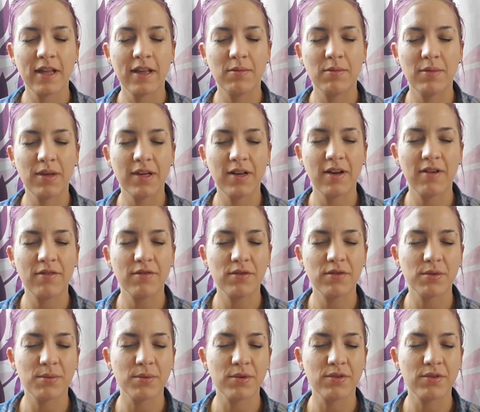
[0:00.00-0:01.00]
and be
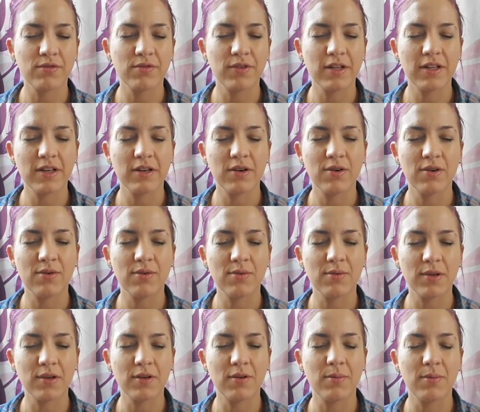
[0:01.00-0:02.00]
comfortable and feel at home
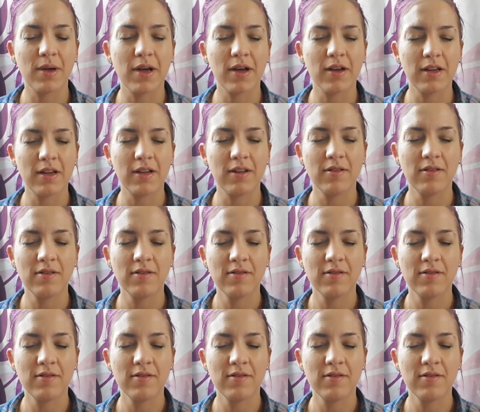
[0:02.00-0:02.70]
in your body.